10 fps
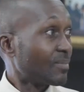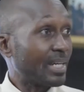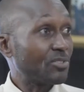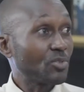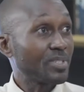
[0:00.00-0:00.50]

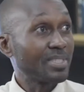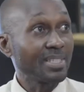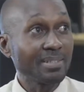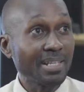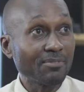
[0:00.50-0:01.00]
As you can
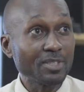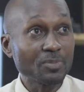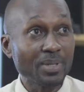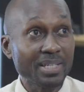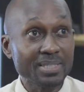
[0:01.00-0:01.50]
see, lovely
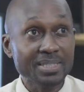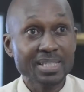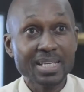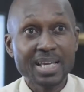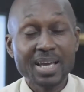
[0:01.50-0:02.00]
space,
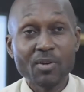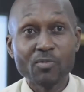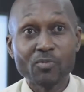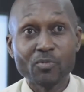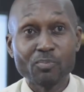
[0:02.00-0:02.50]

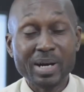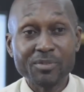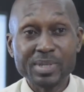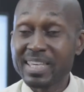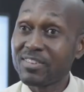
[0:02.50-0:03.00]
but
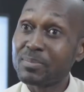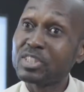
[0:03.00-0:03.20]
we give them a